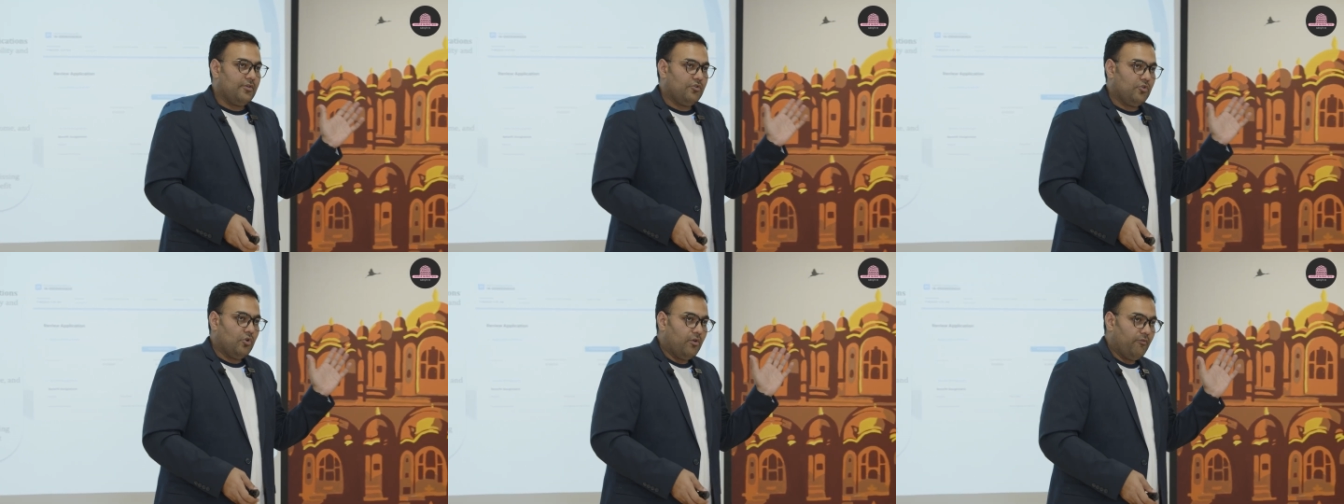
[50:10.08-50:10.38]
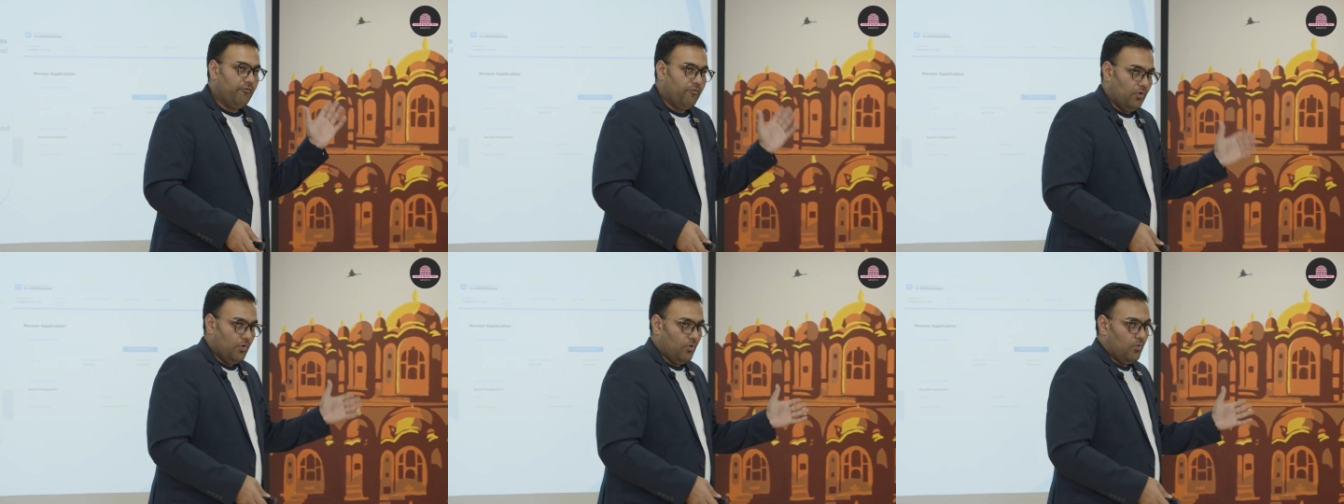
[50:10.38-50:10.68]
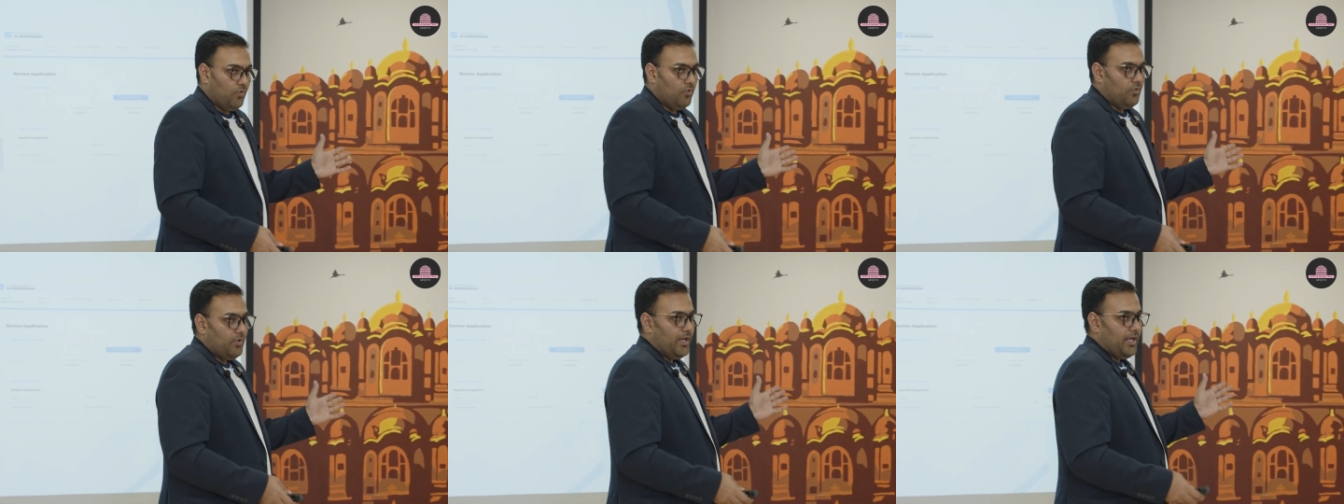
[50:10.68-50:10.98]
your
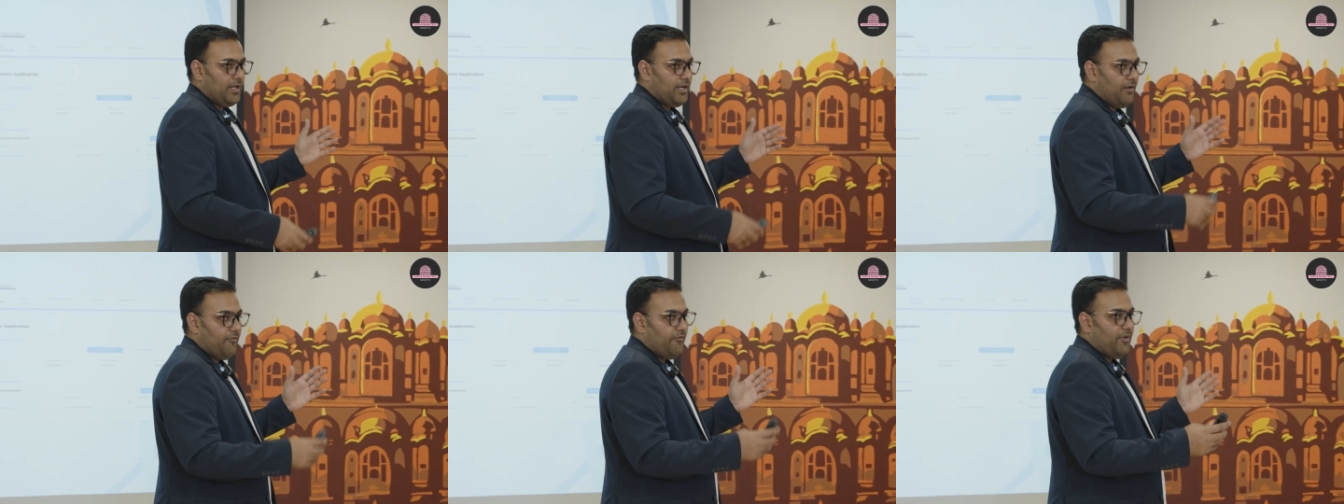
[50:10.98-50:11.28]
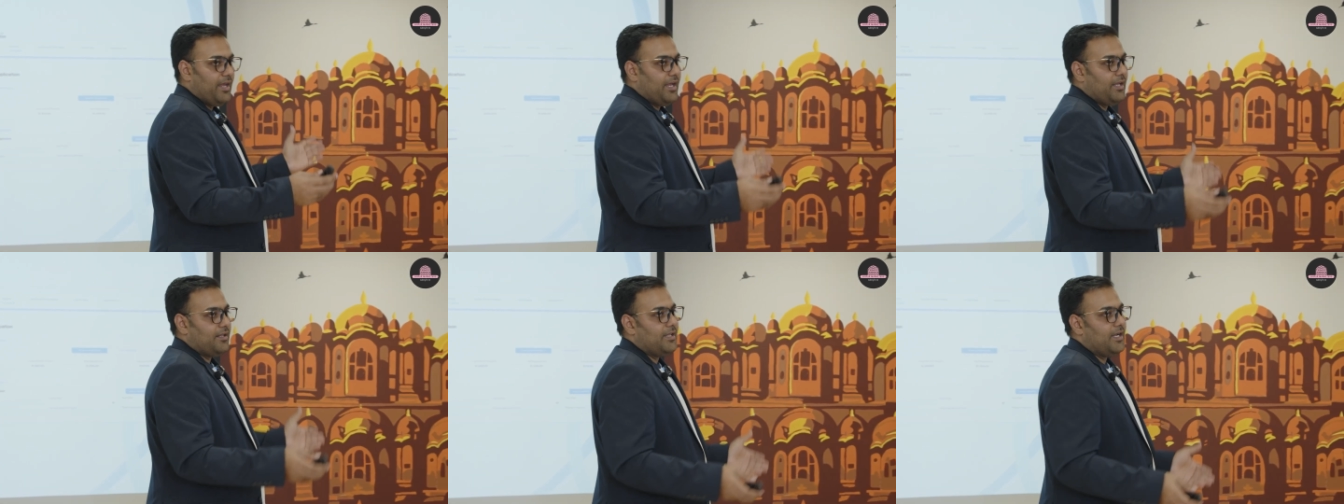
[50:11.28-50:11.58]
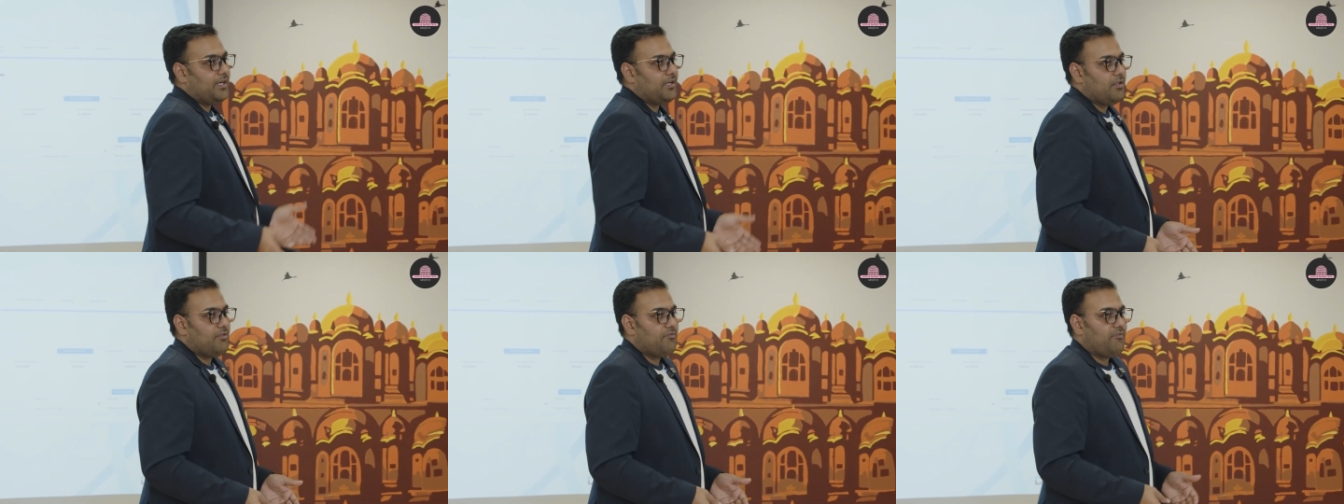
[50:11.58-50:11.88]
view in a way
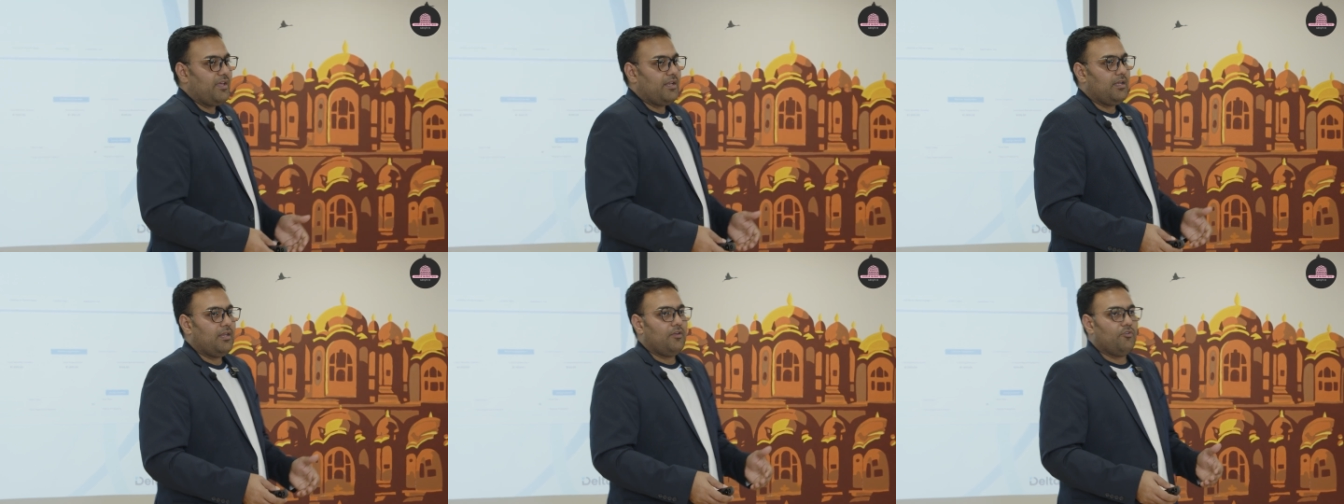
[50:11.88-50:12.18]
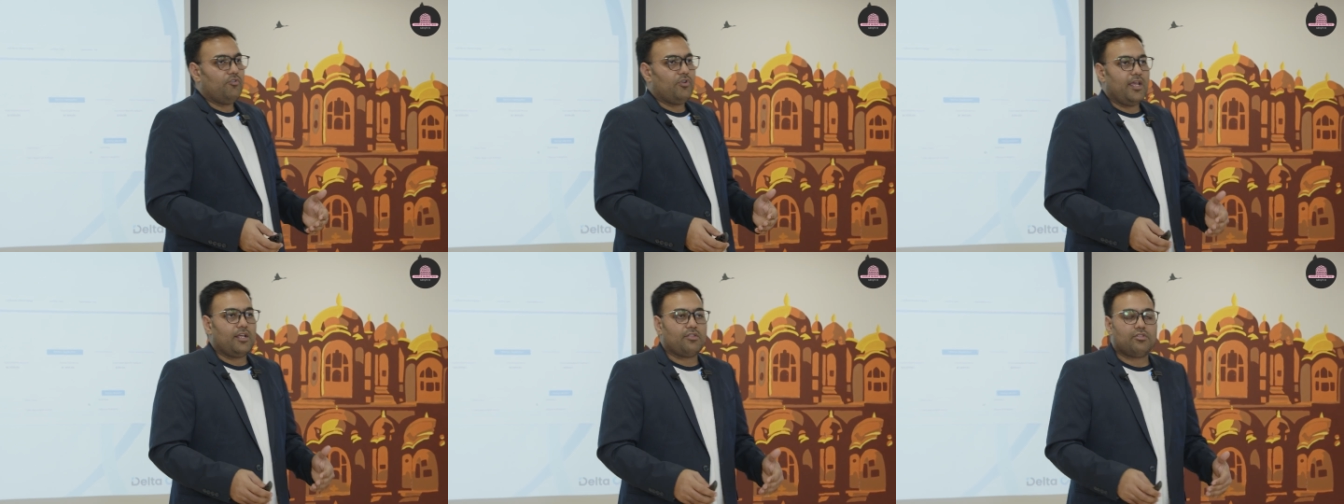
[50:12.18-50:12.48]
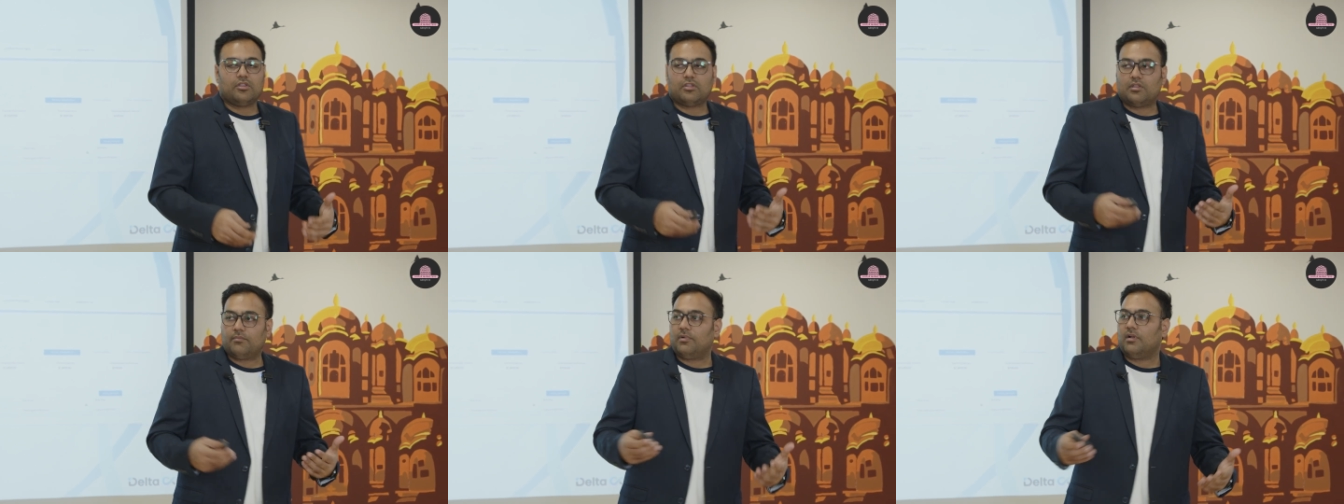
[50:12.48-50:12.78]
that is very
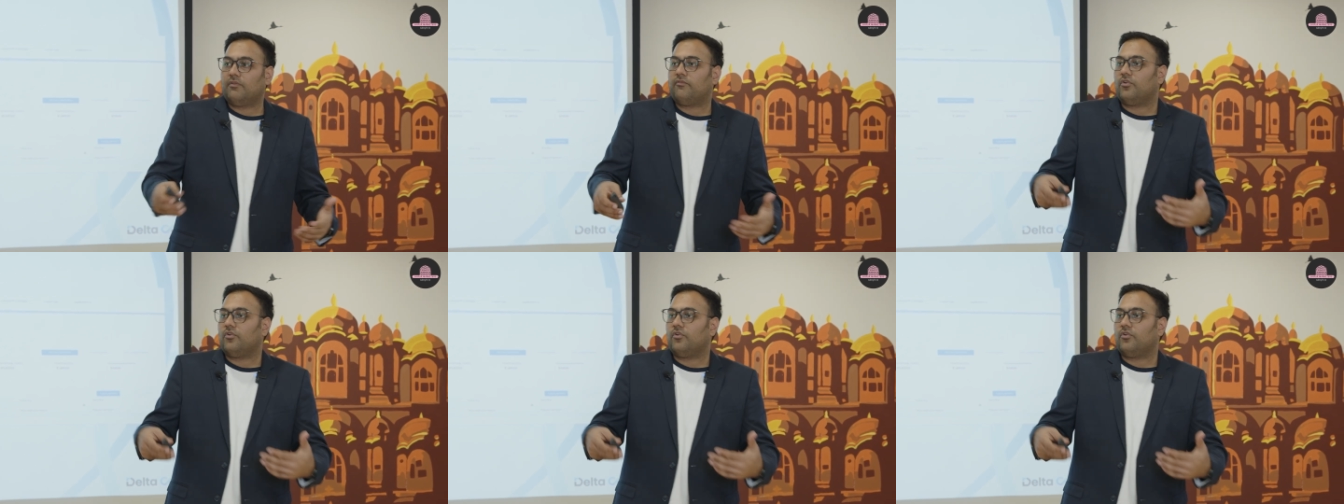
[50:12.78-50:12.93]
accessible